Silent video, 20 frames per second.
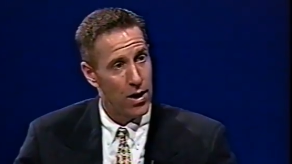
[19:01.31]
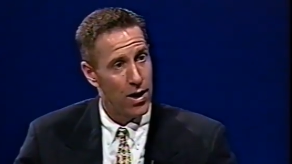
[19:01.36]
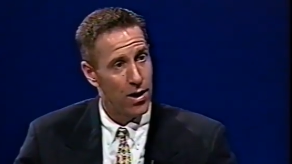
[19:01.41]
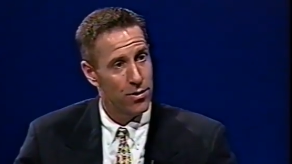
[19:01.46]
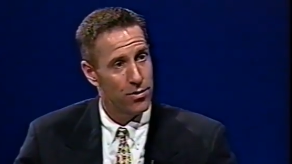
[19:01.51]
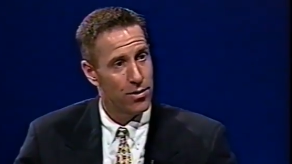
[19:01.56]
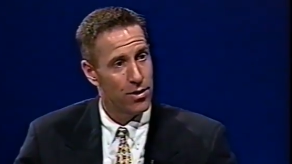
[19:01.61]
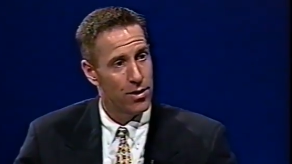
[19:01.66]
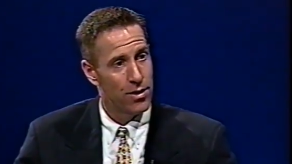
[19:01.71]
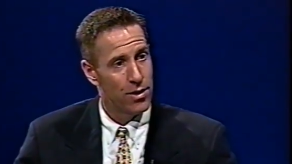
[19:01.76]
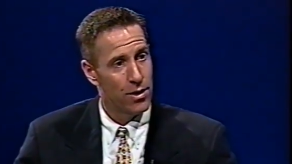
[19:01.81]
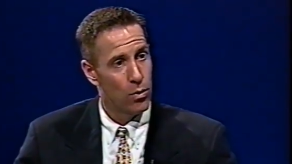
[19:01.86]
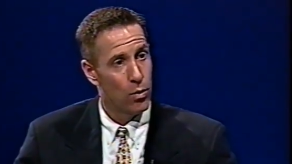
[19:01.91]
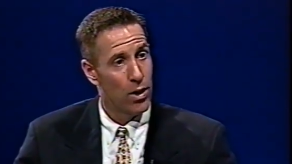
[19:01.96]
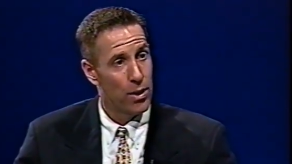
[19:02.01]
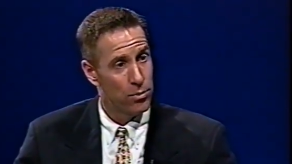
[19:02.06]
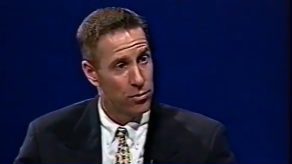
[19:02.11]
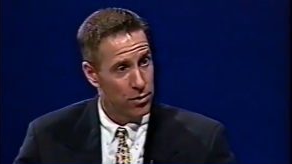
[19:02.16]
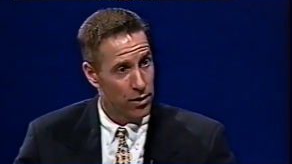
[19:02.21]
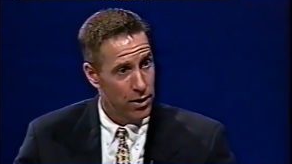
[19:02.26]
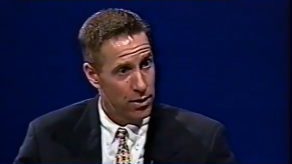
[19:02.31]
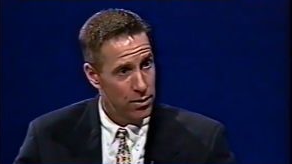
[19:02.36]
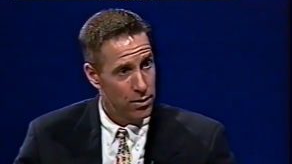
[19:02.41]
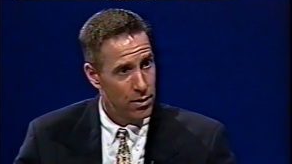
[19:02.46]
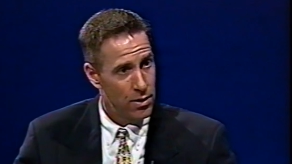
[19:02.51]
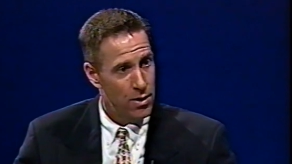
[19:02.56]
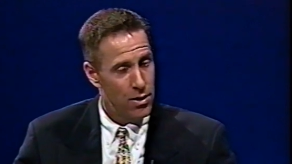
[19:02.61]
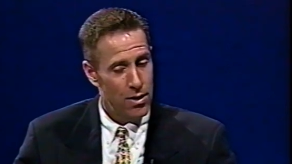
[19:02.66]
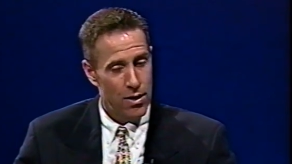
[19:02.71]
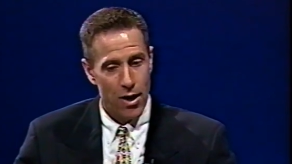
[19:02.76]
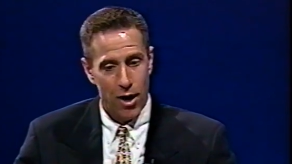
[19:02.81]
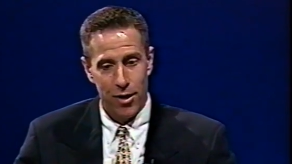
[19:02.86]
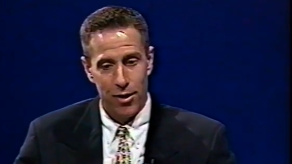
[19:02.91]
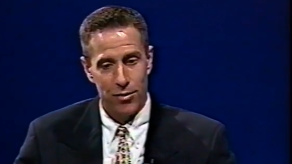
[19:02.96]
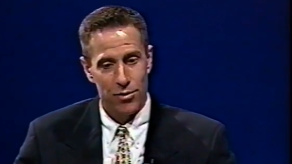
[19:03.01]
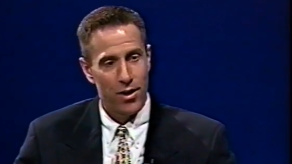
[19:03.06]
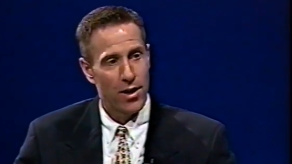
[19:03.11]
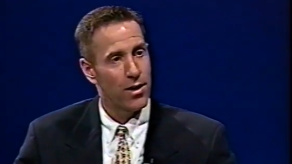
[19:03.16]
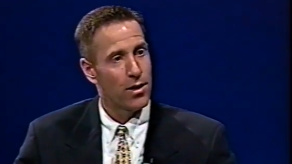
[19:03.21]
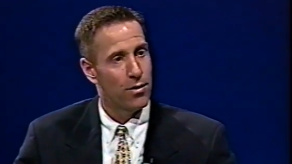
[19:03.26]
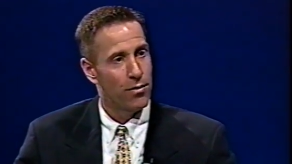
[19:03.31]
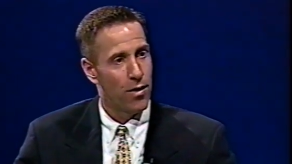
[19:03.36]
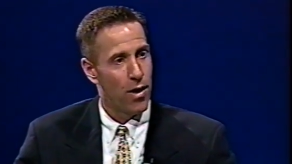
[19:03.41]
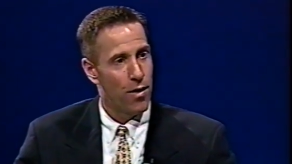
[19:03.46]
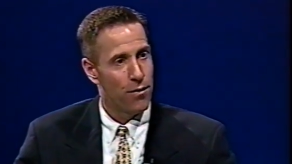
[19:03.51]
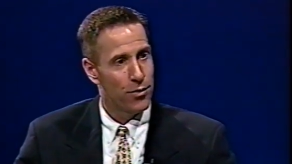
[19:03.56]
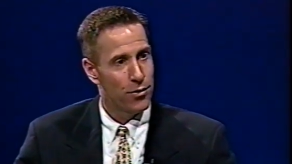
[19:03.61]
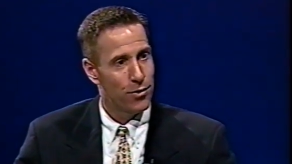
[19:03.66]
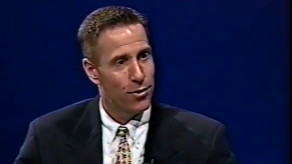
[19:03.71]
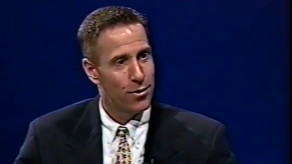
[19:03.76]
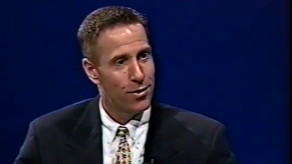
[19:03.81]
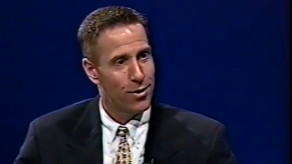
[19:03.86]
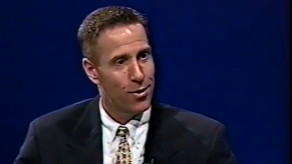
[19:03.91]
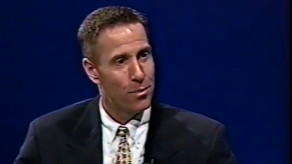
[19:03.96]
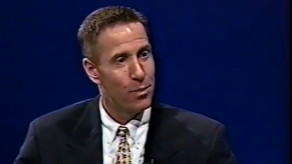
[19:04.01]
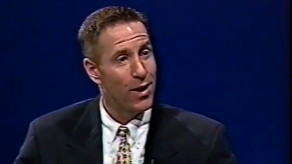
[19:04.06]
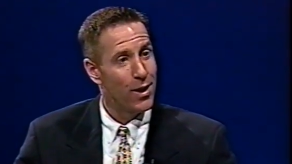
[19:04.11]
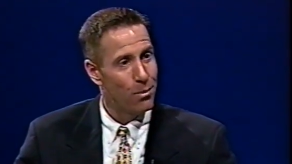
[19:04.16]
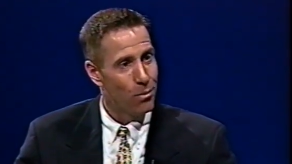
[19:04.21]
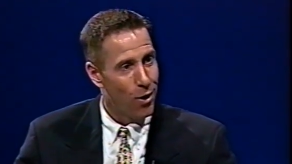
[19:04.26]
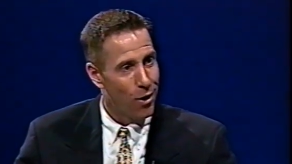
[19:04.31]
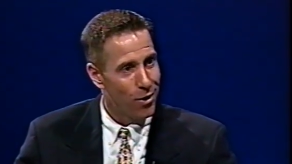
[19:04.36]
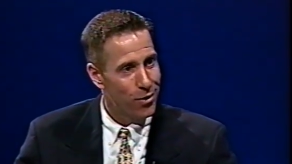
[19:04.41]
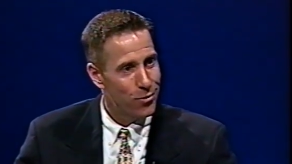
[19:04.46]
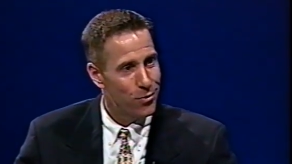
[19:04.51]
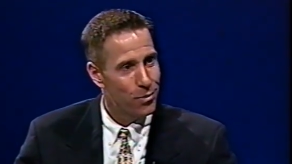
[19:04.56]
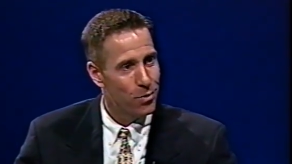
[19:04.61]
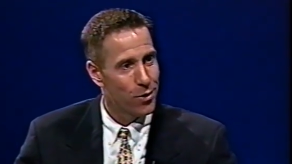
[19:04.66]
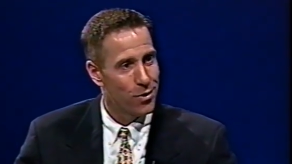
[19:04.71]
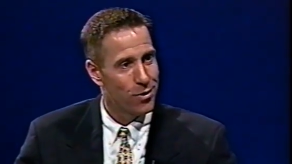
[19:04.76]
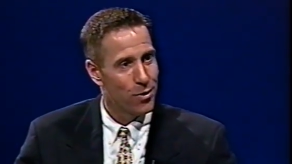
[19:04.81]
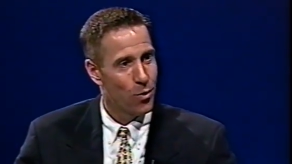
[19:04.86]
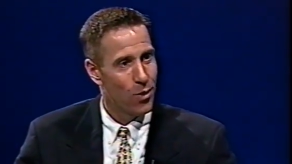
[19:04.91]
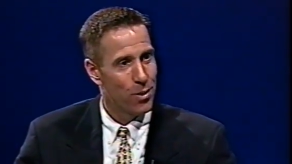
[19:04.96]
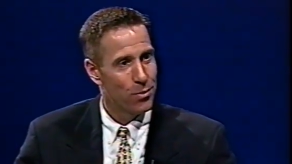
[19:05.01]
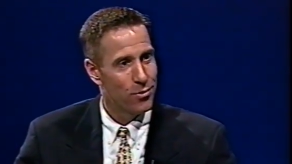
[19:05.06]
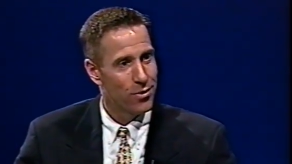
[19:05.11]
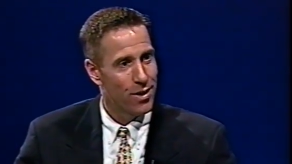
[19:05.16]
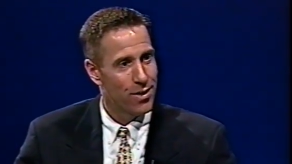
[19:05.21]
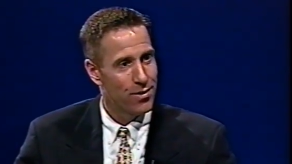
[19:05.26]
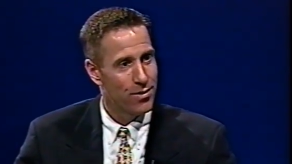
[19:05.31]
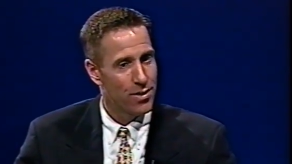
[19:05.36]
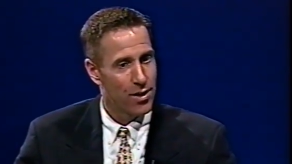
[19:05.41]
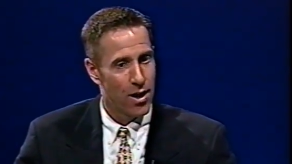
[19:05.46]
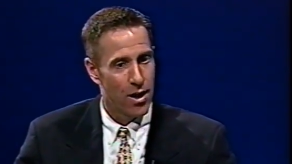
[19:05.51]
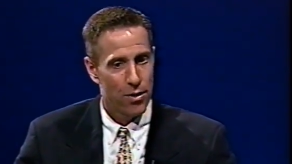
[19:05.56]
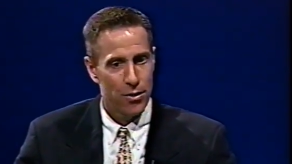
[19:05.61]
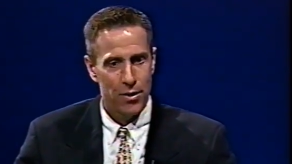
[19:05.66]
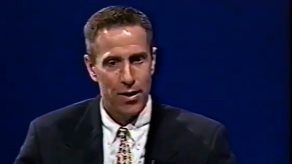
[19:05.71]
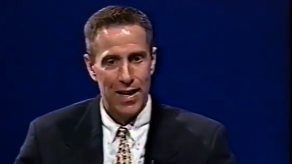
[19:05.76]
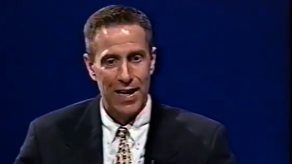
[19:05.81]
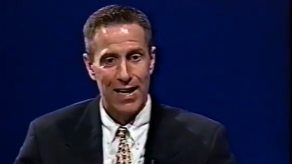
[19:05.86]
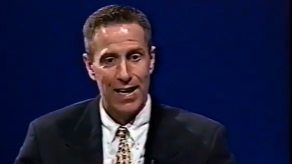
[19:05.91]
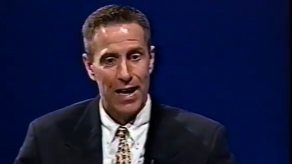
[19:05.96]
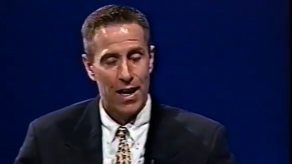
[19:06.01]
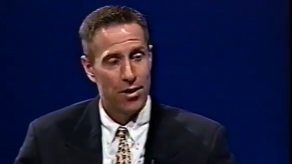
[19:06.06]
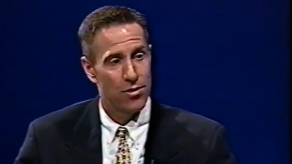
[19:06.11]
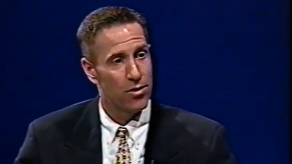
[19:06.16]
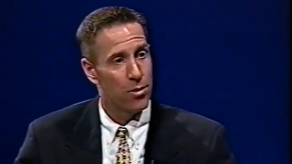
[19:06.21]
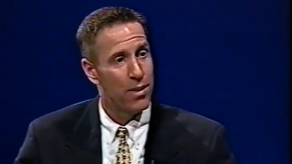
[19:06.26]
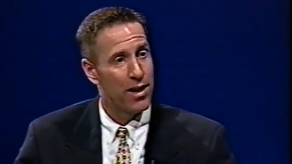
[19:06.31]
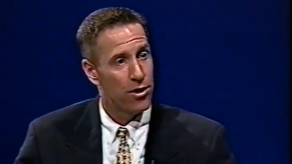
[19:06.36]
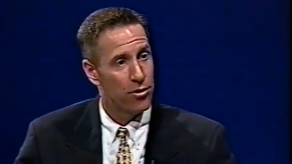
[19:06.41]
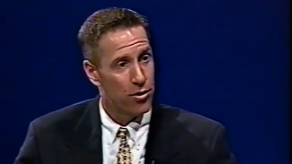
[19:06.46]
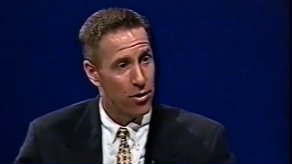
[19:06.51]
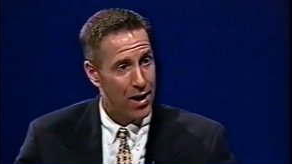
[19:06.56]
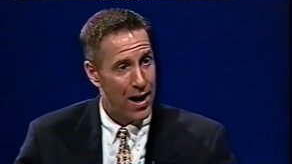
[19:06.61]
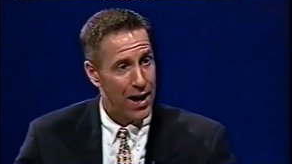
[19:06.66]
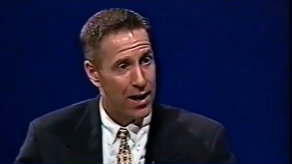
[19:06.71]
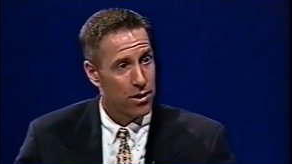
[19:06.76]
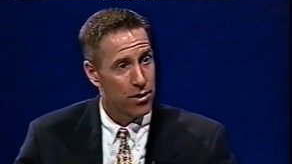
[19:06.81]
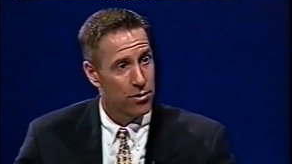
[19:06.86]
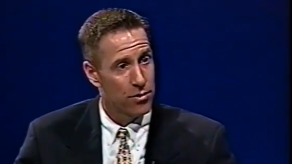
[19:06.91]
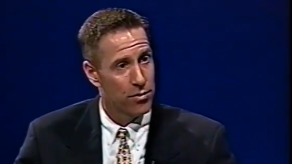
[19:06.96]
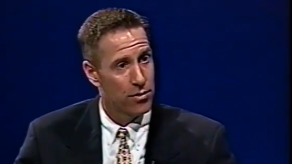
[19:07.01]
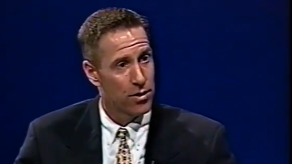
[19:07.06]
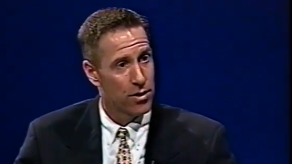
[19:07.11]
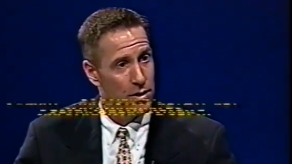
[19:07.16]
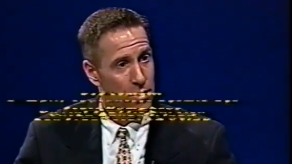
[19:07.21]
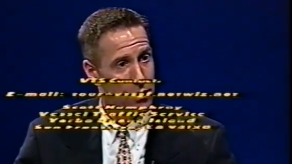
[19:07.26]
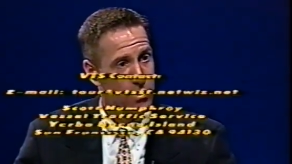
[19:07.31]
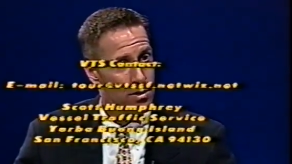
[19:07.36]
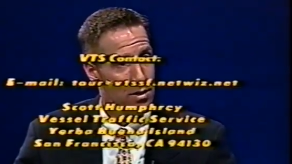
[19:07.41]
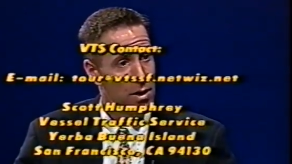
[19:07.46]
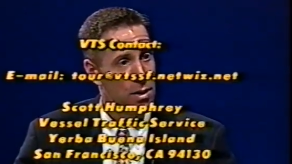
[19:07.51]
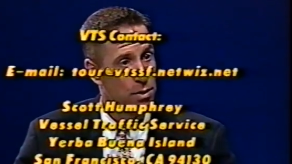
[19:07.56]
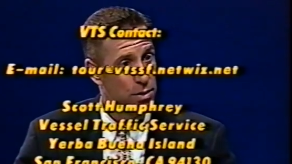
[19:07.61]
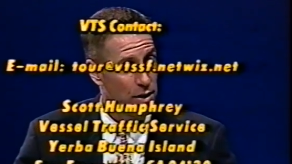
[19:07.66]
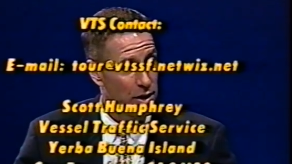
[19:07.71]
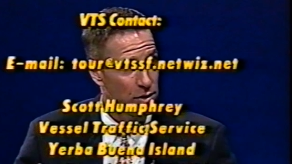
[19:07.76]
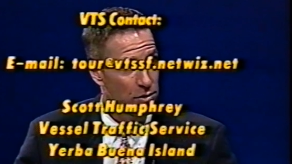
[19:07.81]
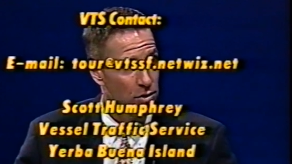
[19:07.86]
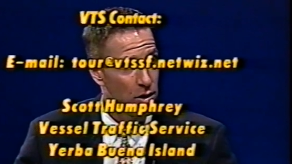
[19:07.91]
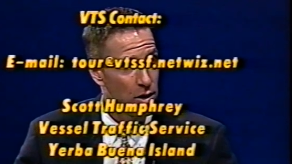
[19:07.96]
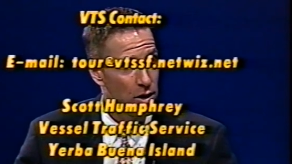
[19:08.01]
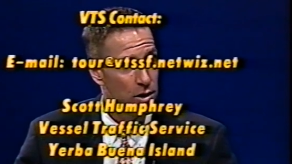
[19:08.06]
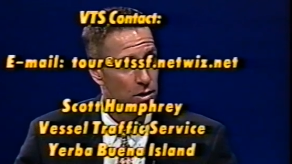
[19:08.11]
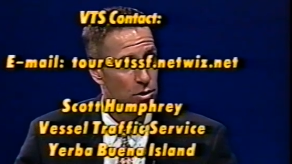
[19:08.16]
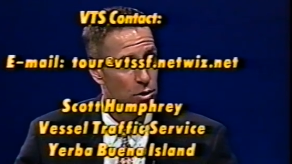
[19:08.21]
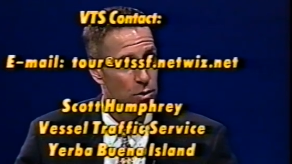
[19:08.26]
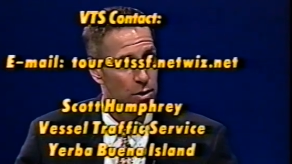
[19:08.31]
has a, a website. Our executive officer, uh, Pete Marsh, put the website together, and it has some interactive uh, things on it.